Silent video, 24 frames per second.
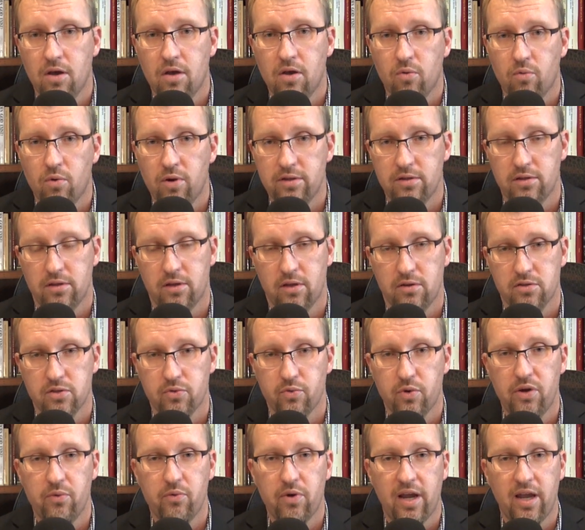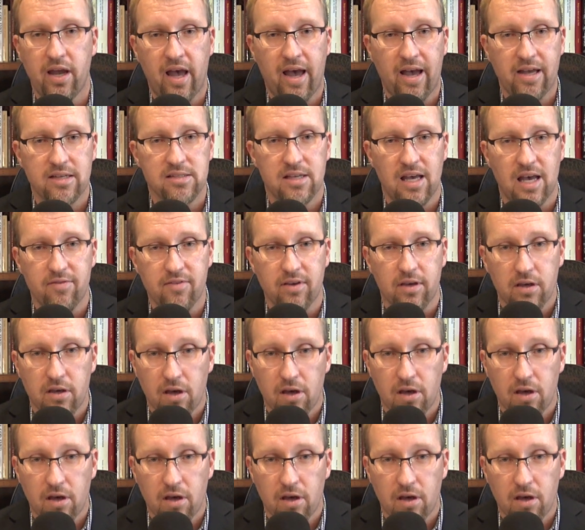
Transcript: What do those 3 right acts have in